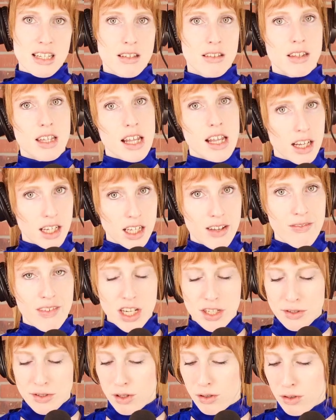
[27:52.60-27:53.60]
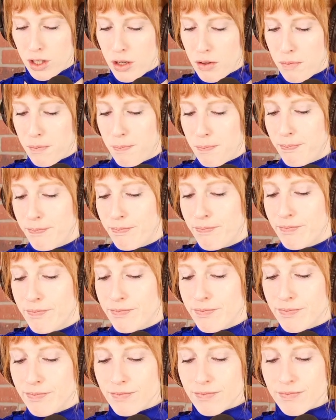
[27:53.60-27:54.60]
than a conventional loan.
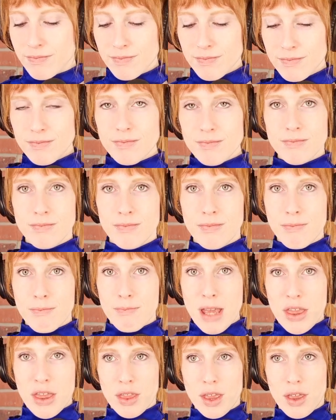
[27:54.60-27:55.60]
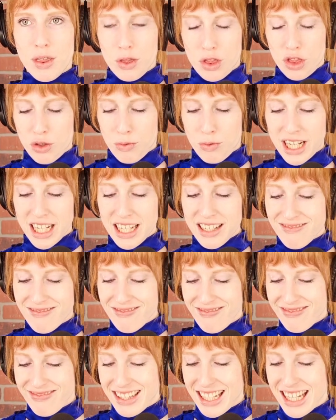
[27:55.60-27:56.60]
Myth 3,
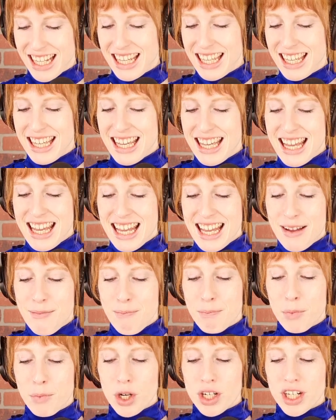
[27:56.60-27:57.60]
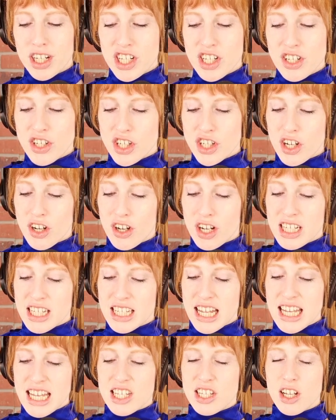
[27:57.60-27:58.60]
mortgage insurance
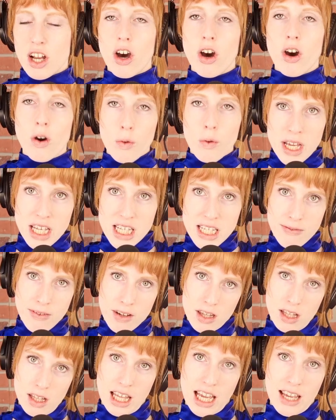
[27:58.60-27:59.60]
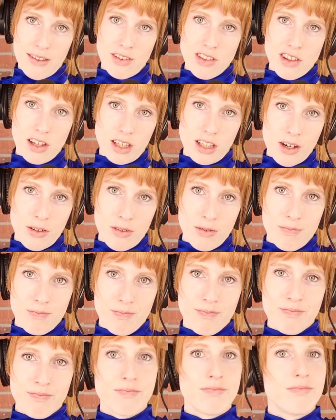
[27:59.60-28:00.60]
is always for the life of the loan.
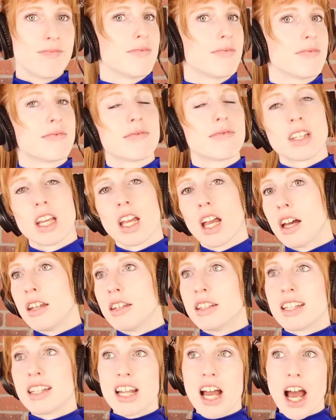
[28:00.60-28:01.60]
Not